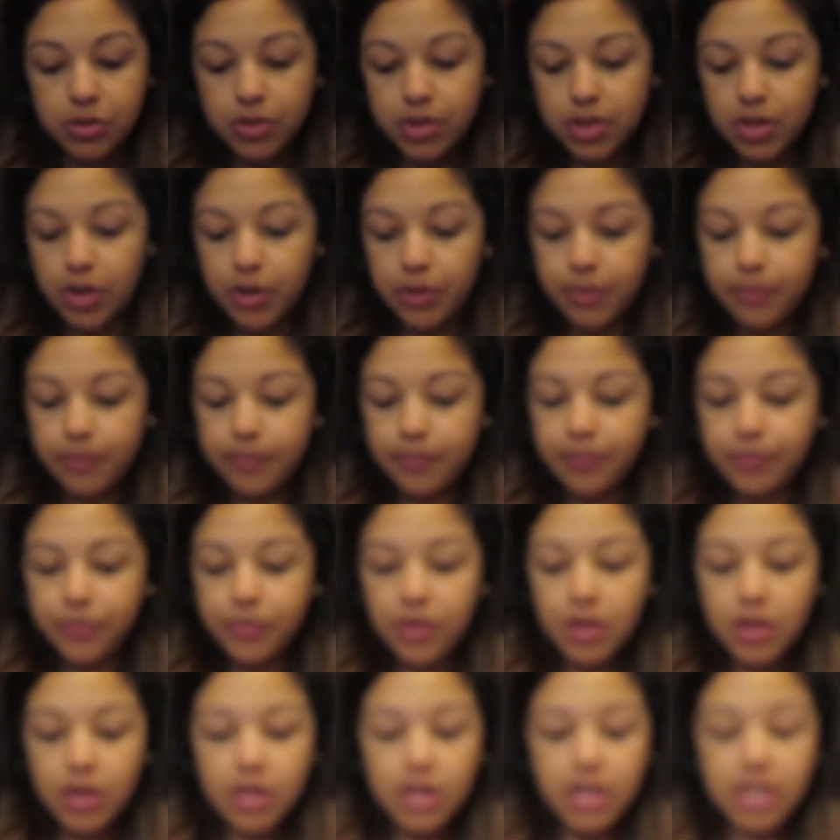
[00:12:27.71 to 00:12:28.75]
So
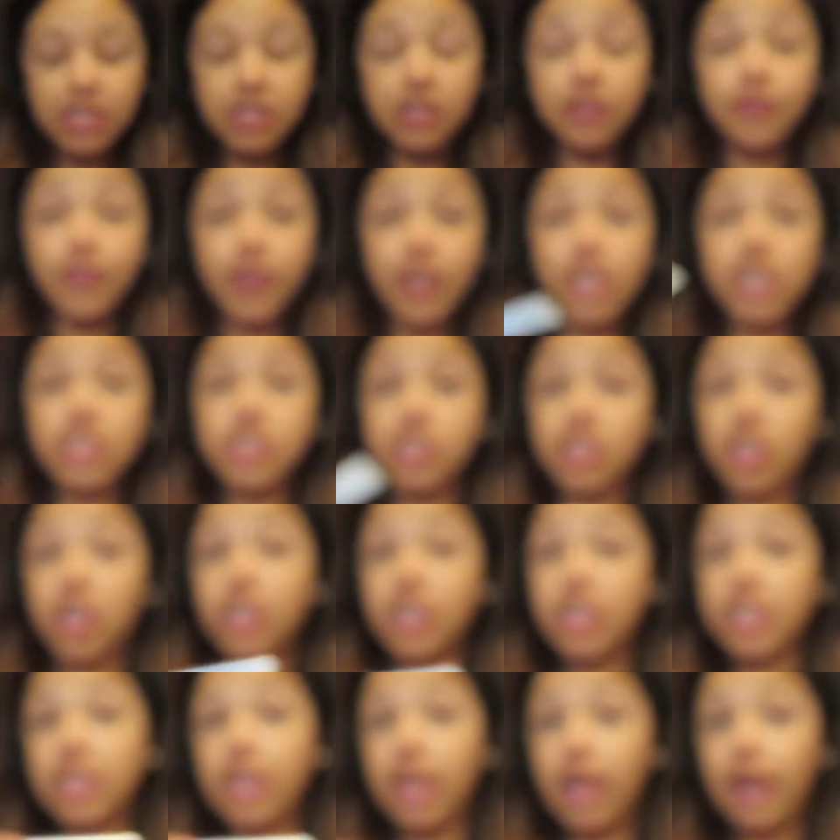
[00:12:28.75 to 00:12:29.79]
it's a very
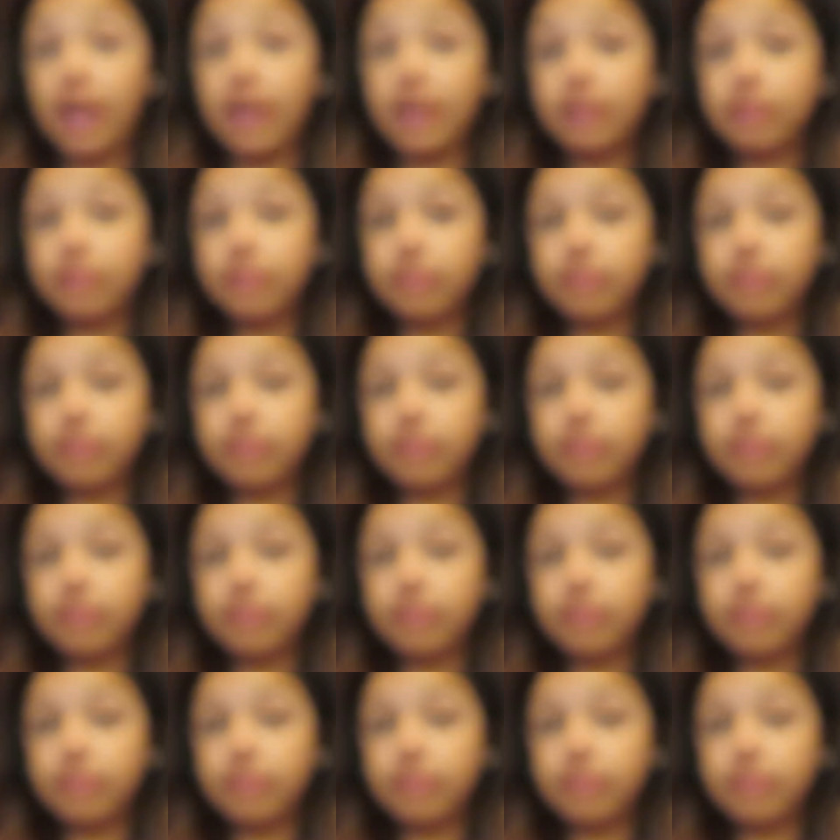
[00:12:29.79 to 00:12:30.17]
sturdy light.